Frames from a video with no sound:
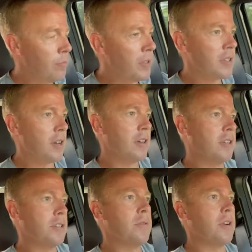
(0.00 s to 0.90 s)
been
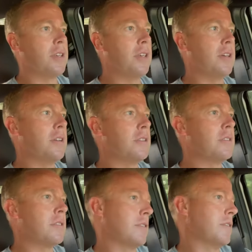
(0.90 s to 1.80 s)
talking to our
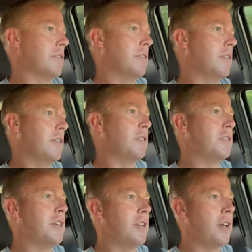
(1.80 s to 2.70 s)
kids. They're
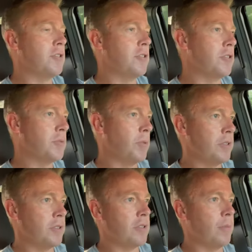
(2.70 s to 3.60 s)
teenagers,
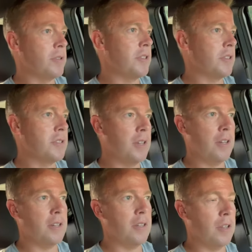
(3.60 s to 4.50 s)
one's almost
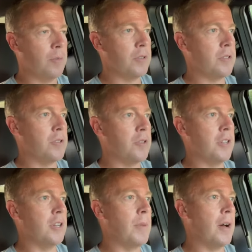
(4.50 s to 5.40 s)
16 and the other one's
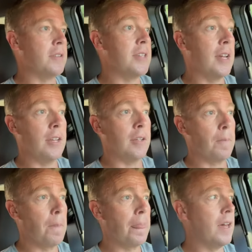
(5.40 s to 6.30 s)
13, about
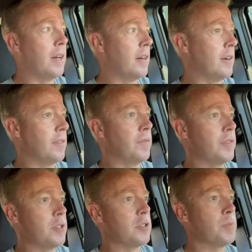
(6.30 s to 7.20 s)
dating.
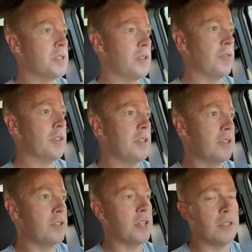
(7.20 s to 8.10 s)

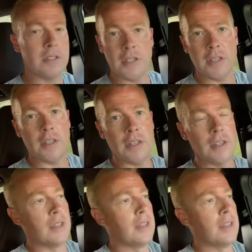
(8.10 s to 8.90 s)
Specifically, Gen Z